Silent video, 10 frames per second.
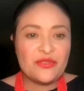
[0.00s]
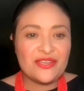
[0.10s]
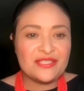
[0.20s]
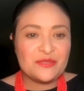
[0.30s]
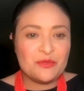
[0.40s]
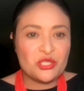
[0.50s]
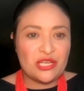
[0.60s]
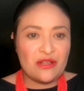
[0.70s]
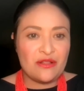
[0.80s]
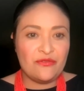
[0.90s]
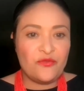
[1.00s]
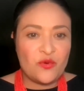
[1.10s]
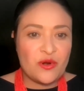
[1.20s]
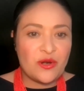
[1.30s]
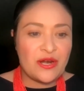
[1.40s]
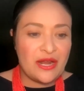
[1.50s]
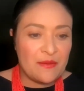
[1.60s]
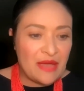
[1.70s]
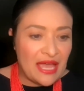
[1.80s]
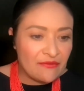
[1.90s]
Well, thanks, Michele, for
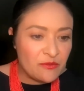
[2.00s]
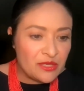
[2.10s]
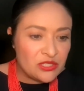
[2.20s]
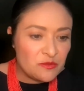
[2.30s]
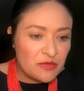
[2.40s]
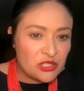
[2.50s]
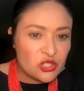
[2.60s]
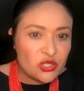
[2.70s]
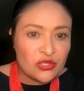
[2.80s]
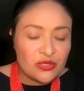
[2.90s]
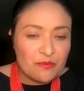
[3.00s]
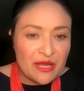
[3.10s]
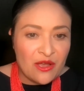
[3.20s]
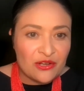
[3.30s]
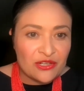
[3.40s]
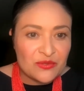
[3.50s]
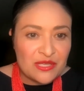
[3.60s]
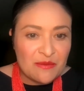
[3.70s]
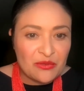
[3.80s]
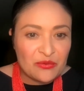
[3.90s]
having me. Just making sure my audio
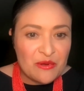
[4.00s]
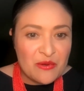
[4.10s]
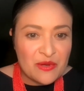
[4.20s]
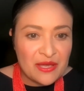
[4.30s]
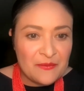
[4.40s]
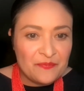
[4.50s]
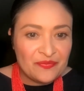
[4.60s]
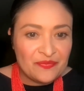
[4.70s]
is coming through okay.